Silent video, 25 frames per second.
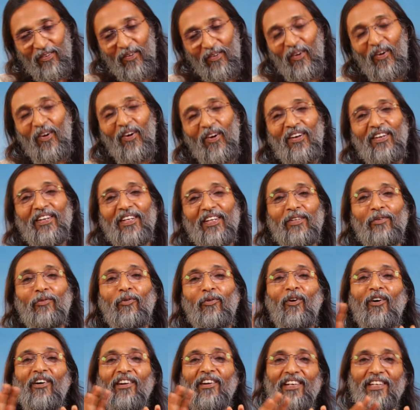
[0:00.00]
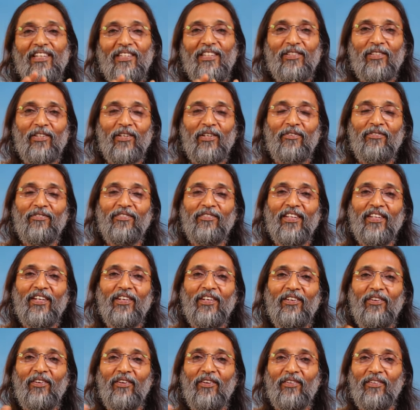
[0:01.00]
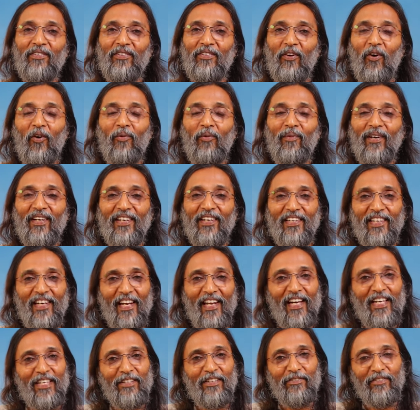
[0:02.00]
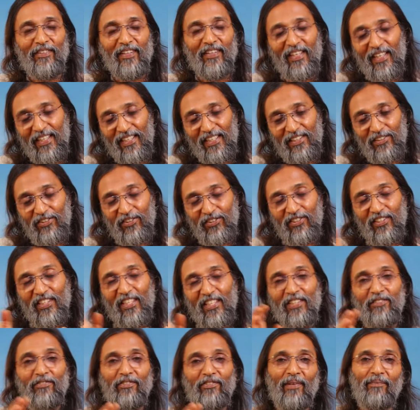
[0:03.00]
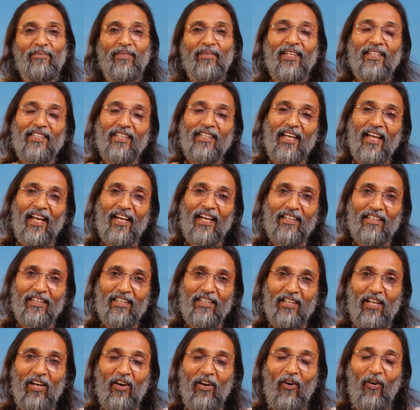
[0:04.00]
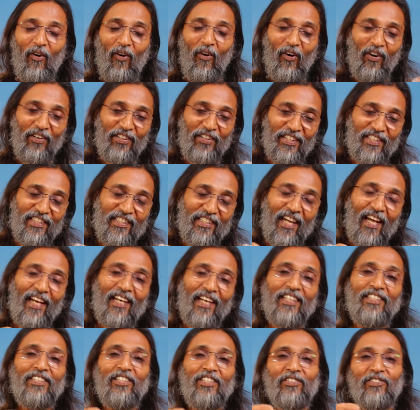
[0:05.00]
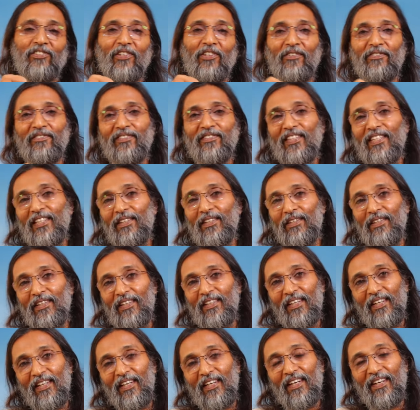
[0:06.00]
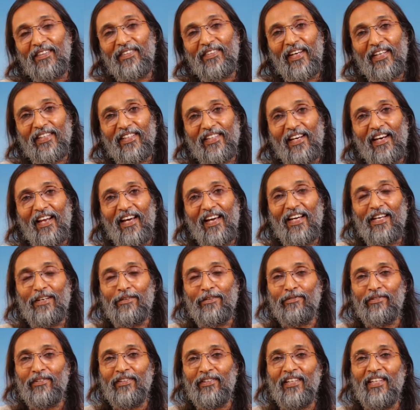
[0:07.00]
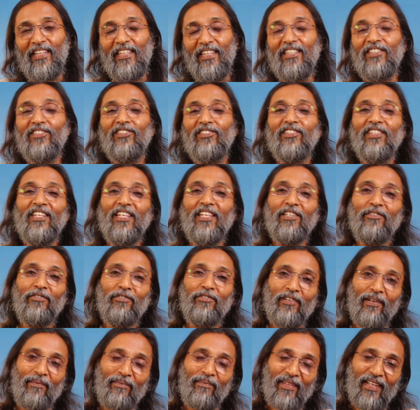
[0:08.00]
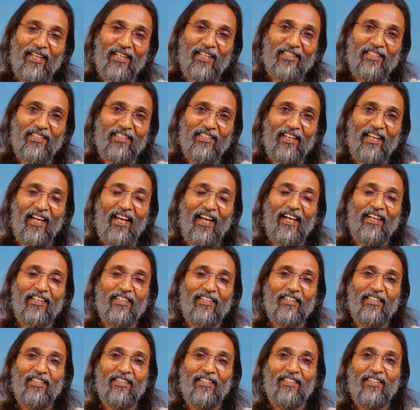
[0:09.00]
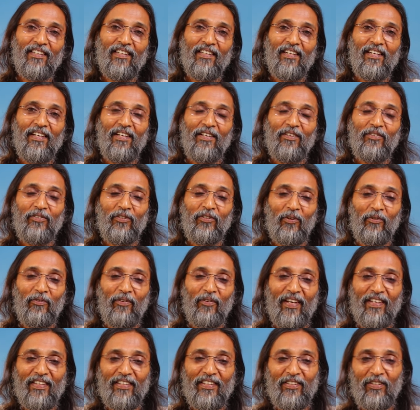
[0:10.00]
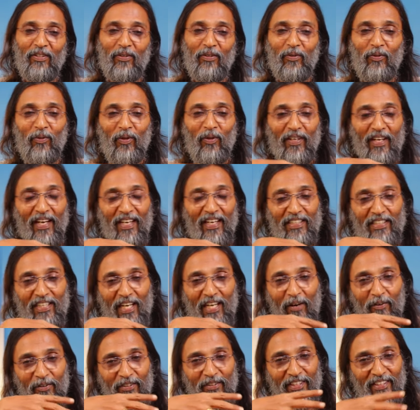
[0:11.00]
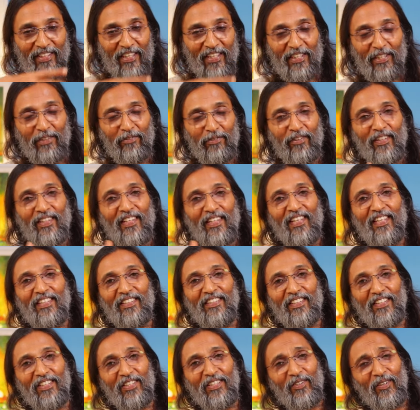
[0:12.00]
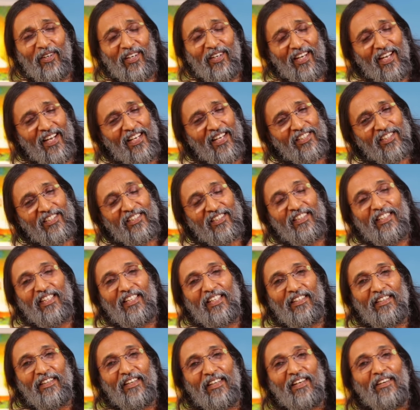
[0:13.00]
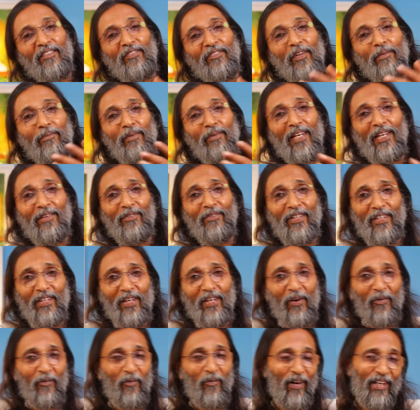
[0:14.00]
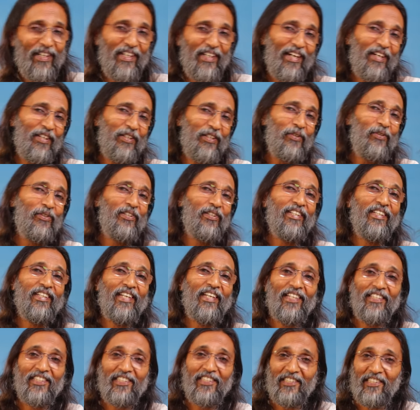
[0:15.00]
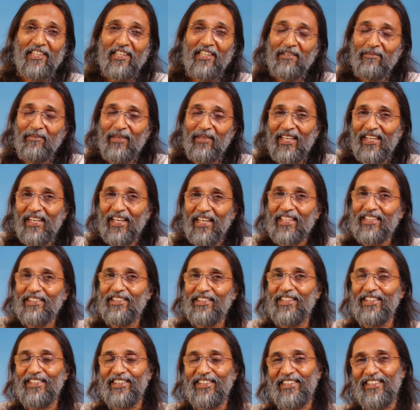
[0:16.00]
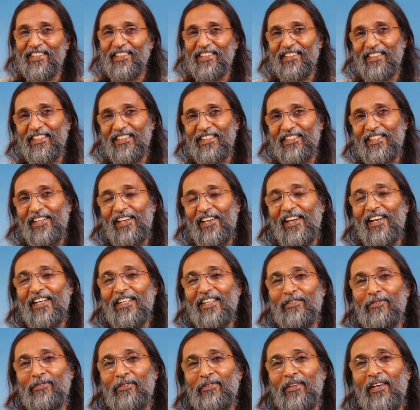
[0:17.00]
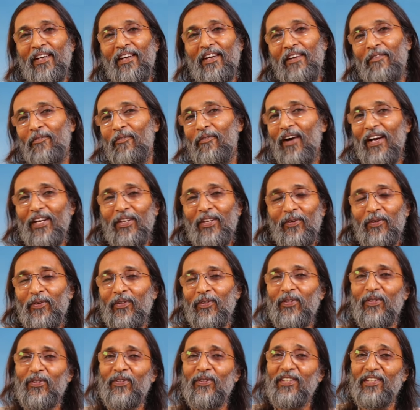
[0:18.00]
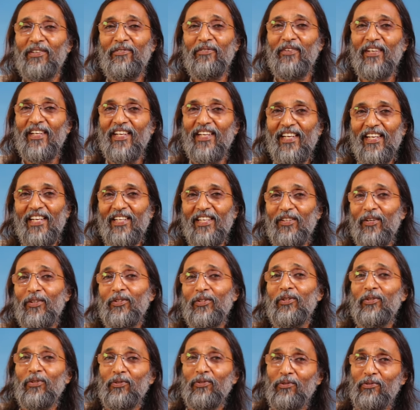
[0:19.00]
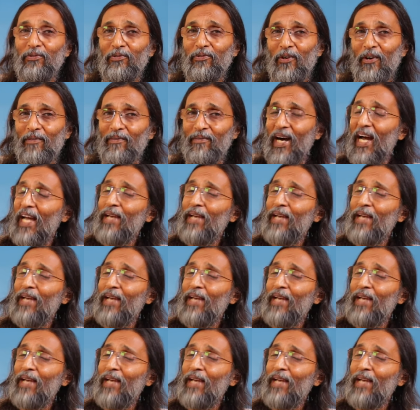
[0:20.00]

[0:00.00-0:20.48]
All the quarrels of the normal life is seen from that angle. All the challenges of that life is seen from that angle. So when you encounter a difficulty, you are asking the beloved, why are you testing me like this in this life? Why don't you reveal your true form?